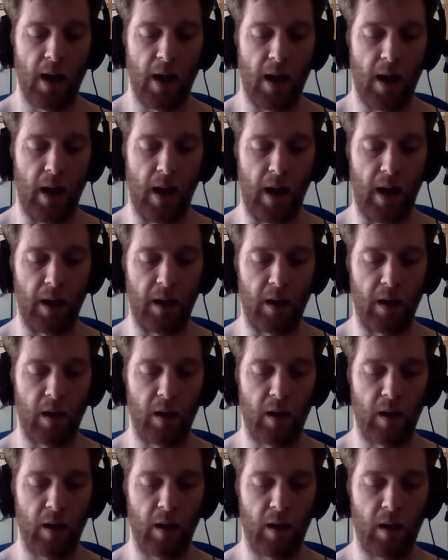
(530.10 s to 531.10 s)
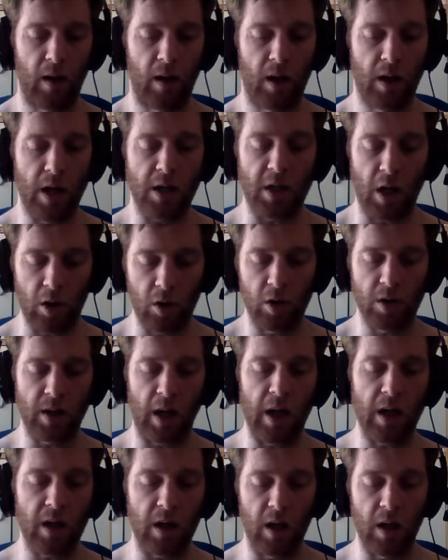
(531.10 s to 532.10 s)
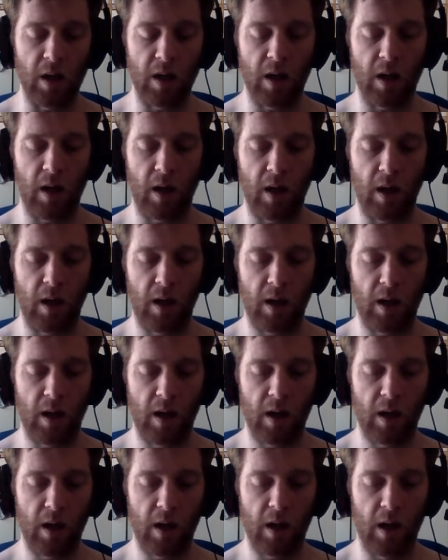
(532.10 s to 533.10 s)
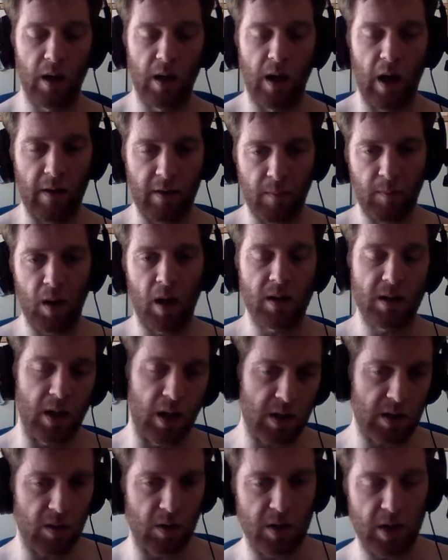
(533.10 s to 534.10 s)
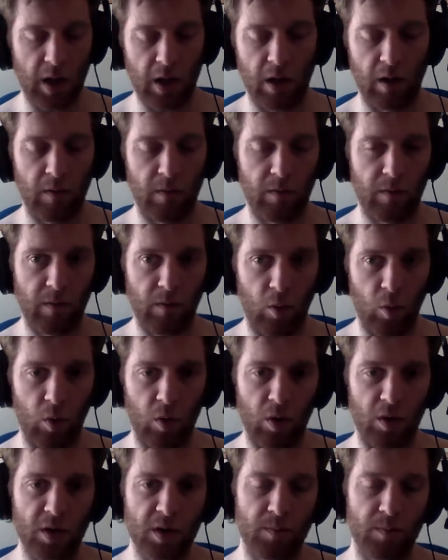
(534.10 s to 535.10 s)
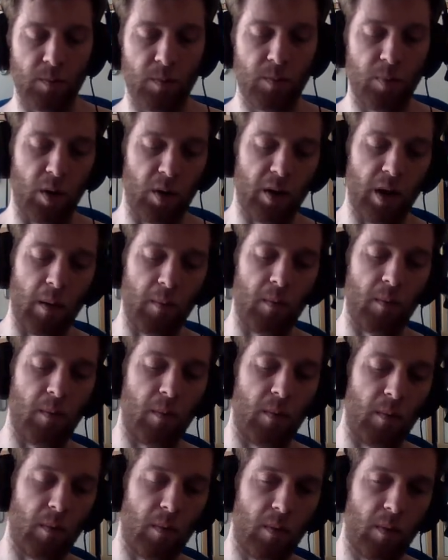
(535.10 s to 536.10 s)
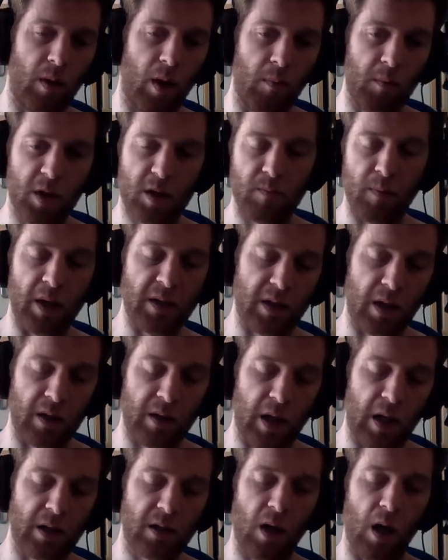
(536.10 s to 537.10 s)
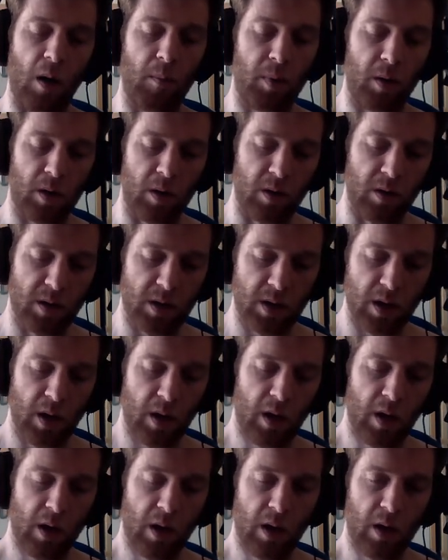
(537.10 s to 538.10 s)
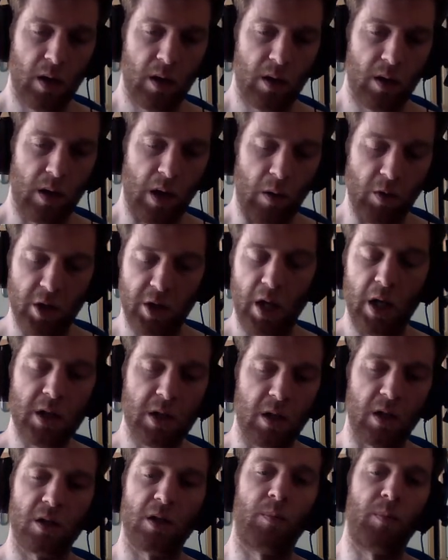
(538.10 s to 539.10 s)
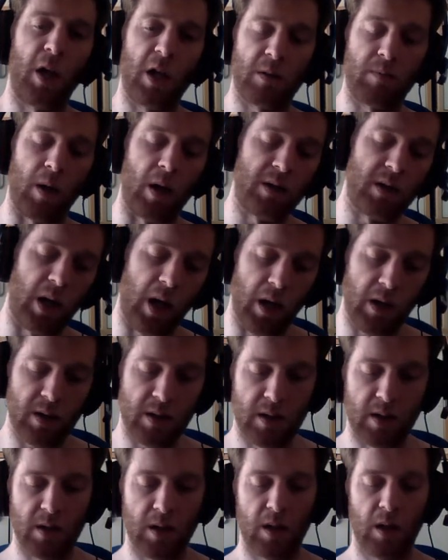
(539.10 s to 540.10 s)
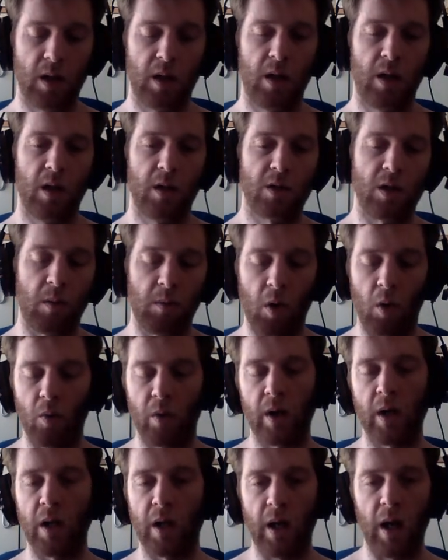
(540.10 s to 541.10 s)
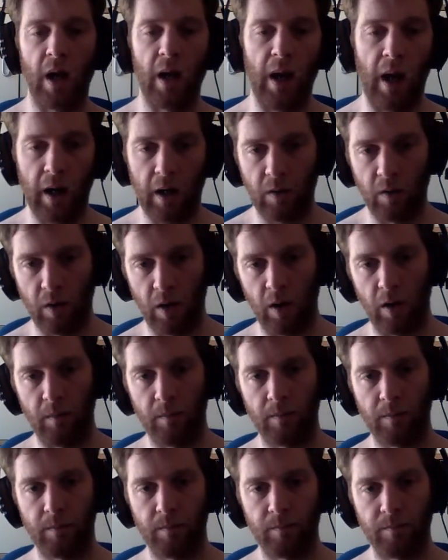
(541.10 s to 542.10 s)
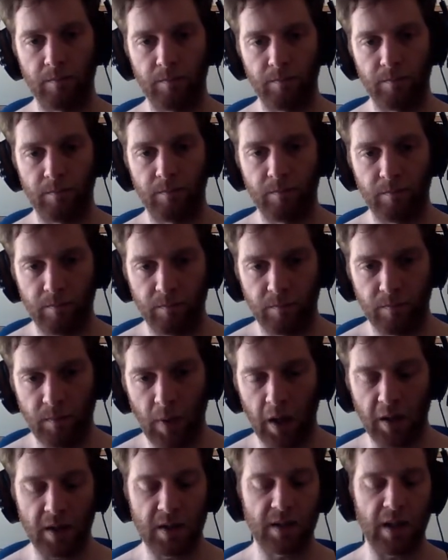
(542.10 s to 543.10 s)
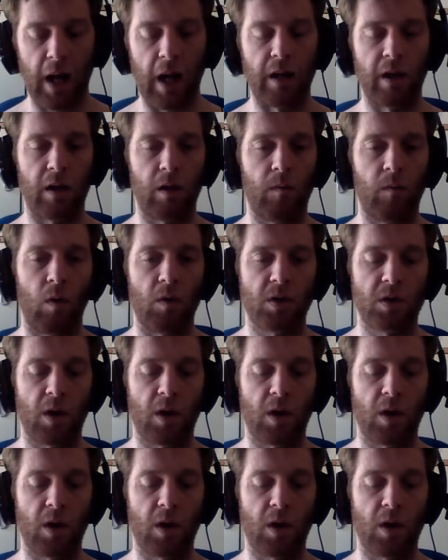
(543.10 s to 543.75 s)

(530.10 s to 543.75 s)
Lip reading: And yes, I could take it and then have the blood test on the 2nd of August, but then I'm just messing things up because the LGD is going to suppress my test, so I'm not really going to get an accurate understanding of what's